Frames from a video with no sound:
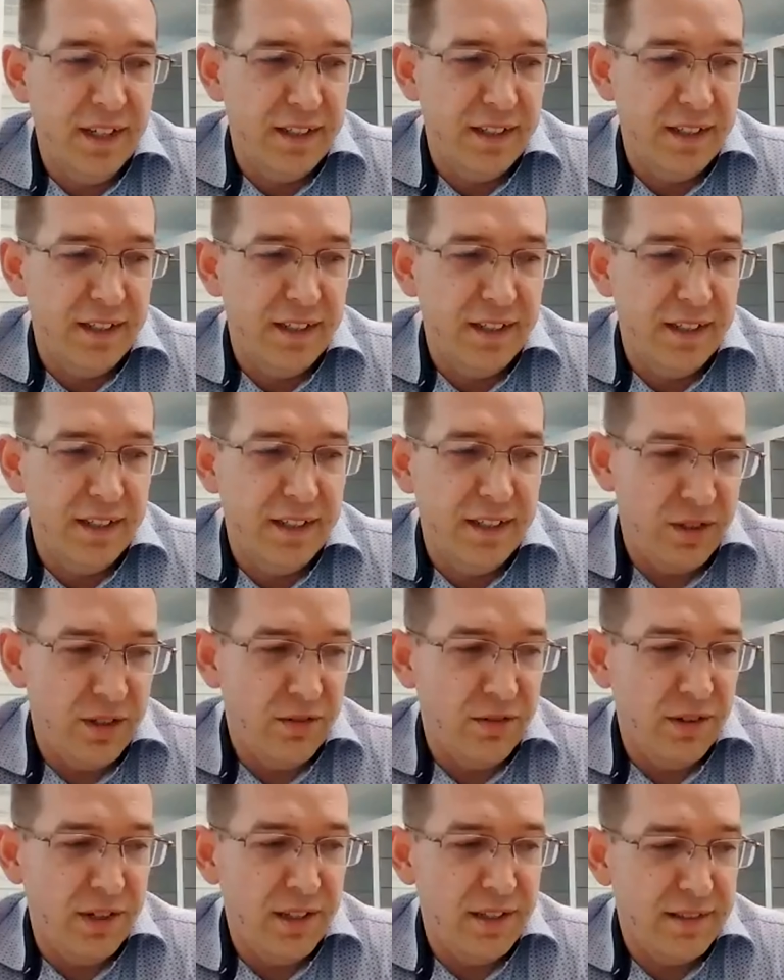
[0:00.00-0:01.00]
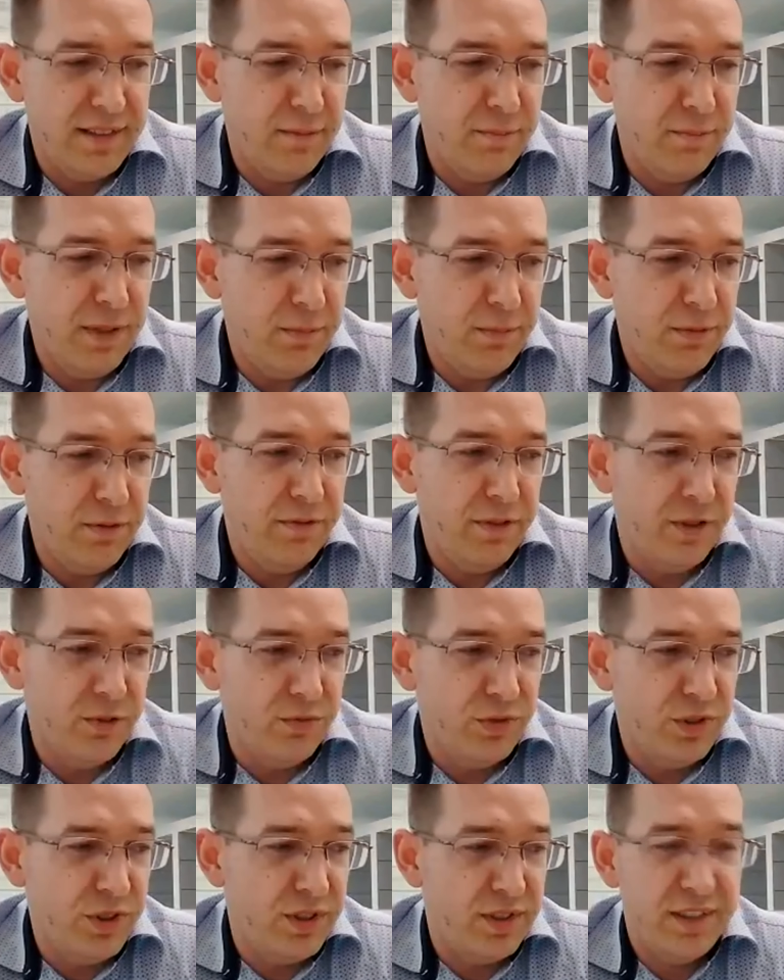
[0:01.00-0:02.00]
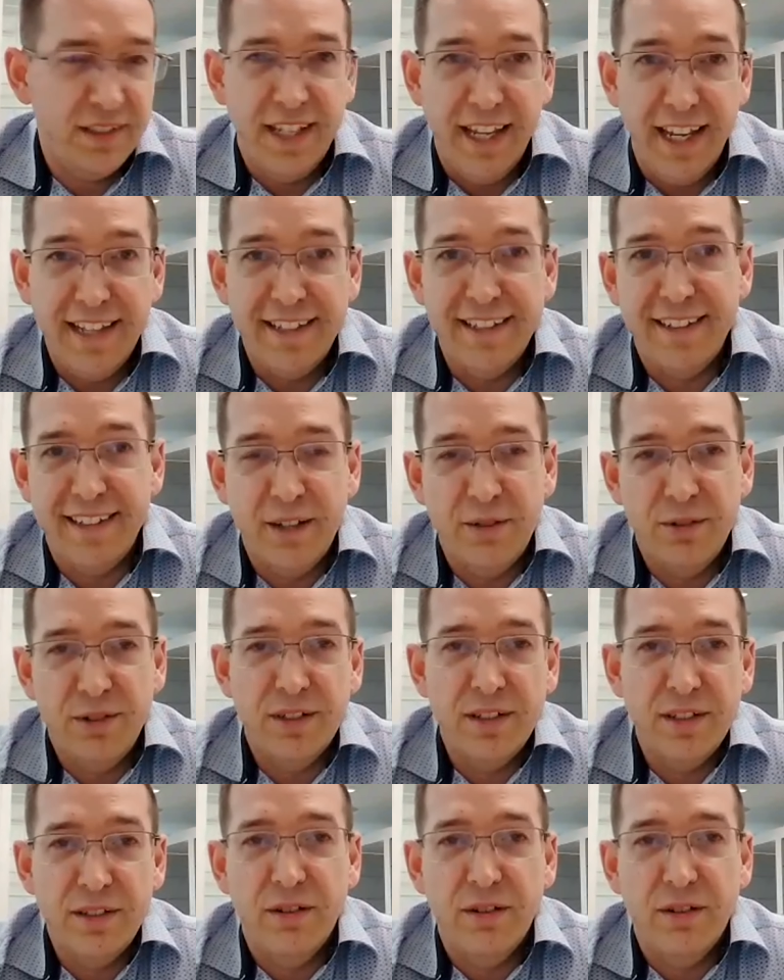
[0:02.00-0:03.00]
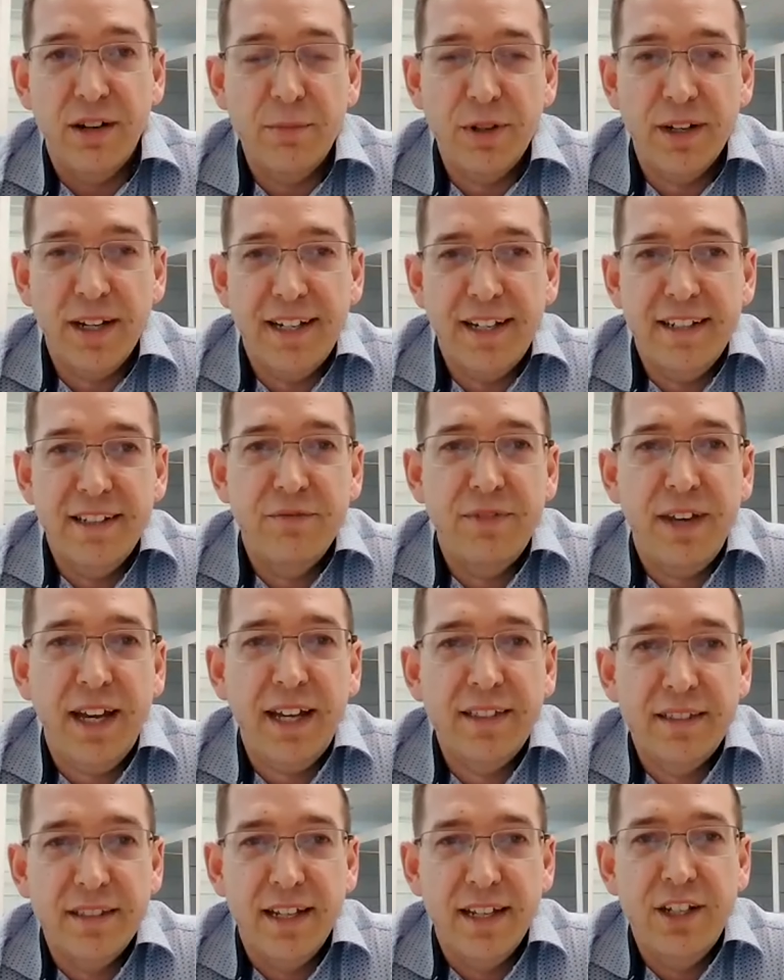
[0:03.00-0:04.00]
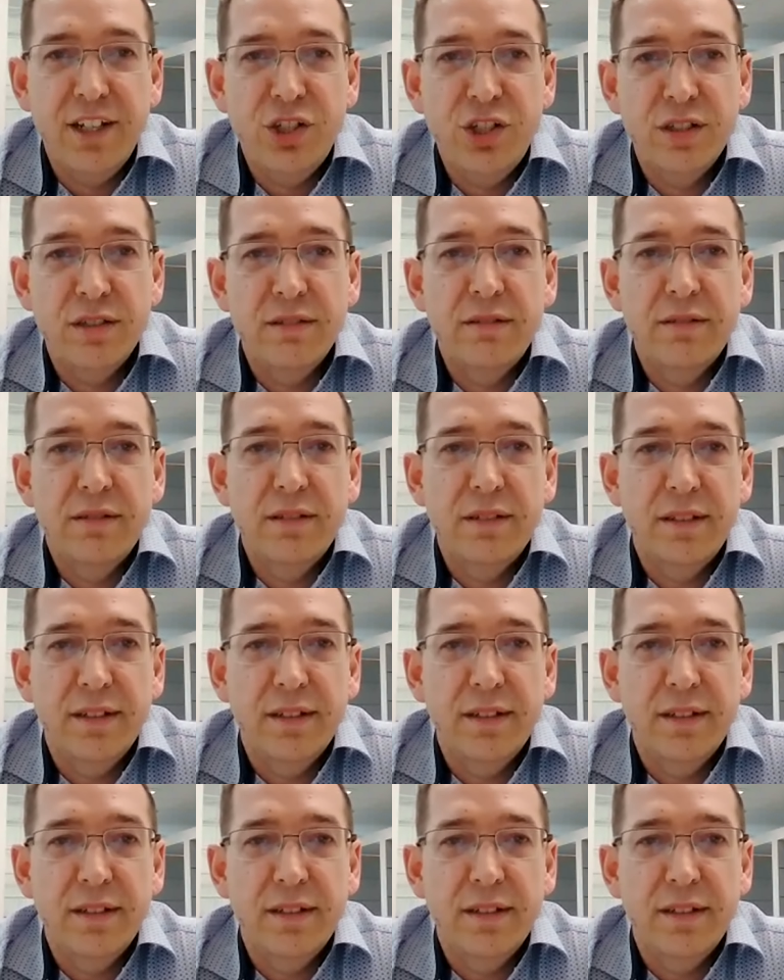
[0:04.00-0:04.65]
and to the degree that some people feel just scared that they were going to die by getting the vaccination.